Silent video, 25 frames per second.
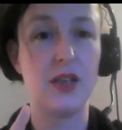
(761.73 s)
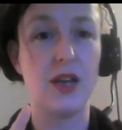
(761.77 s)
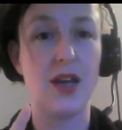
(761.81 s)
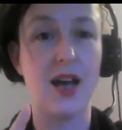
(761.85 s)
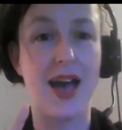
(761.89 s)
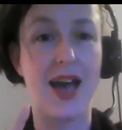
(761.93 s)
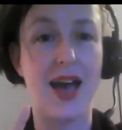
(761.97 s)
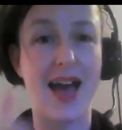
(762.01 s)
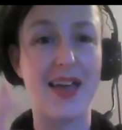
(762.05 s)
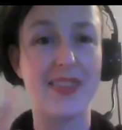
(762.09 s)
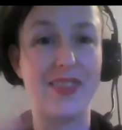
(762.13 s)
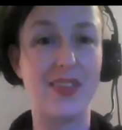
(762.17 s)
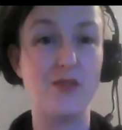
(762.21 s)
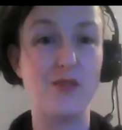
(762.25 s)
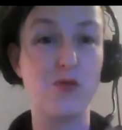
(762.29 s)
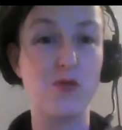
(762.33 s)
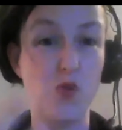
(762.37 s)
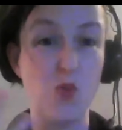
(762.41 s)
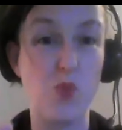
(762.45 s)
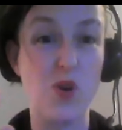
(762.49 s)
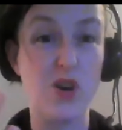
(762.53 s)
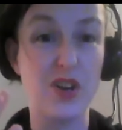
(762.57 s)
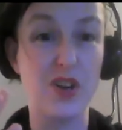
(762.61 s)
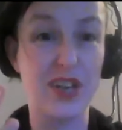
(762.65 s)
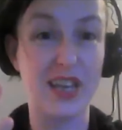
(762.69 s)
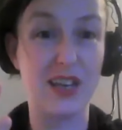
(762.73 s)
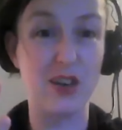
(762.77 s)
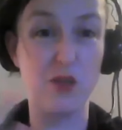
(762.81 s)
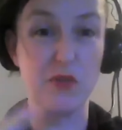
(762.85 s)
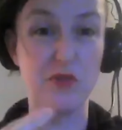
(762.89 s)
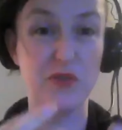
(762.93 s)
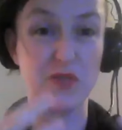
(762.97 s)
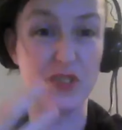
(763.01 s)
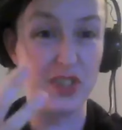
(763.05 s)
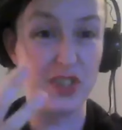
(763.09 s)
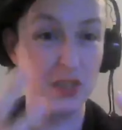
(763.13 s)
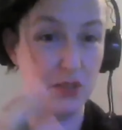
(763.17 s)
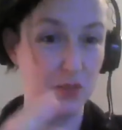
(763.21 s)
And they're all working
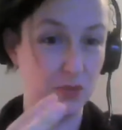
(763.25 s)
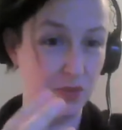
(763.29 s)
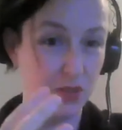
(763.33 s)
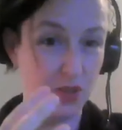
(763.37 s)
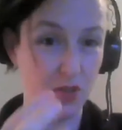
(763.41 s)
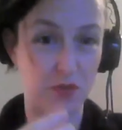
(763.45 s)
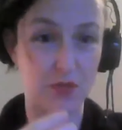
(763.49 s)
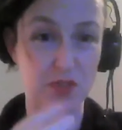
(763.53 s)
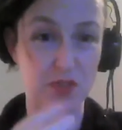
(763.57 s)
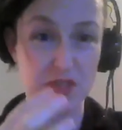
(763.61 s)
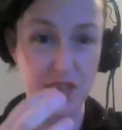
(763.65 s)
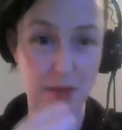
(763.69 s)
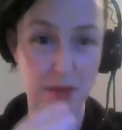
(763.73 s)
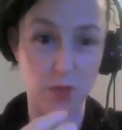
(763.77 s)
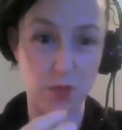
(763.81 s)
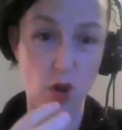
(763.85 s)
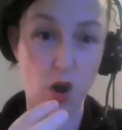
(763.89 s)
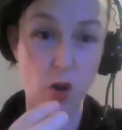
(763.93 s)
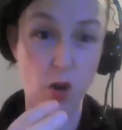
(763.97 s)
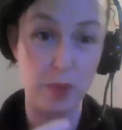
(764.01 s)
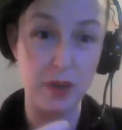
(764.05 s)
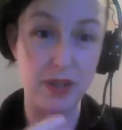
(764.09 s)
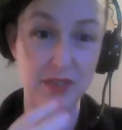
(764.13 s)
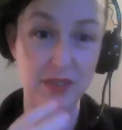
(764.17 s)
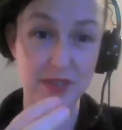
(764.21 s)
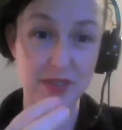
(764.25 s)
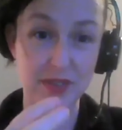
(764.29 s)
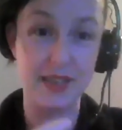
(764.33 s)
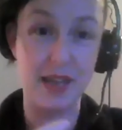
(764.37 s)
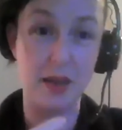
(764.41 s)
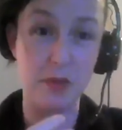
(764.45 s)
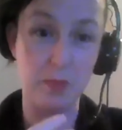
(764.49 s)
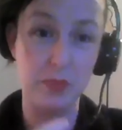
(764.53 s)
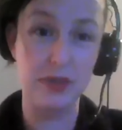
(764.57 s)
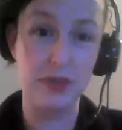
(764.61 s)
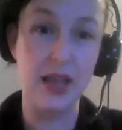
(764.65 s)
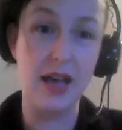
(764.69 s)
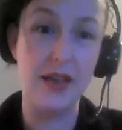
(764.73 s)
off the same copy and the
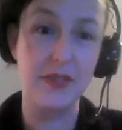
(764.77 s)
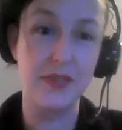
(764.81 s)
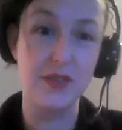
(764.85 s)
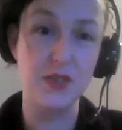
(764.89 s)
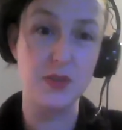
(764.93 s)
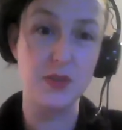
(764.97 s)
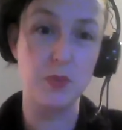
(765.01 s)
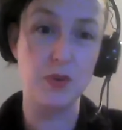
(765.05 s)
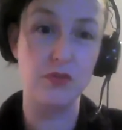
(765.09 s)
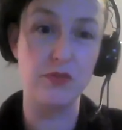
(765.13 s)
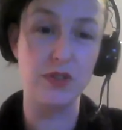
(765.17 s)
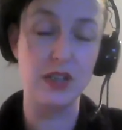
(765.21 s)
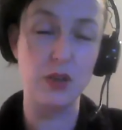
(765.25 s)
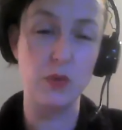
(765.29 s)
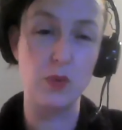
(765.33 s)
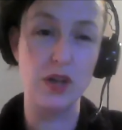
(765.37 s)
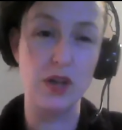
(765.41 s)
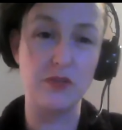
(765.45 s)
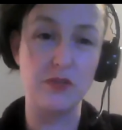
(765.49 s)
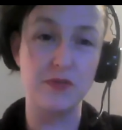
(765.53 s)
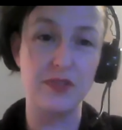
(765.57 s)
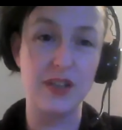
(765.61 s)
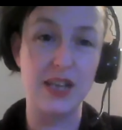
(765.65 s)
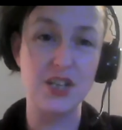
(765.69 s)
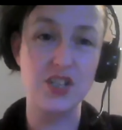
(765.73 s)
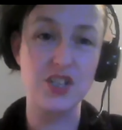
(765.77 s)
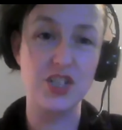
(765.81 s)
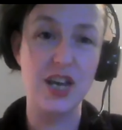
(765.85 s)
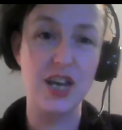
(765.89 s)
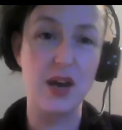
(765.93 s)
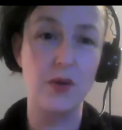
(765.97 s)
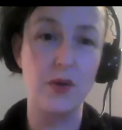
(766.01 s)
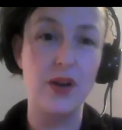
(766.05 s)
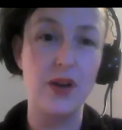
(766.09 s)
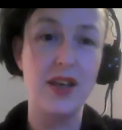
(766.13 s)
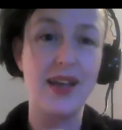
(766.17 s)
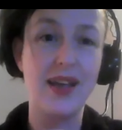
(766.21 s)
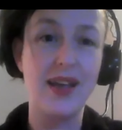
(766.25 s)
same plan that's been really well fleshed
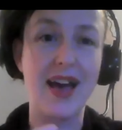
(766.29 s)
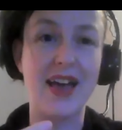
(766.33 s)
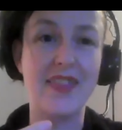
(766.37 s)
out.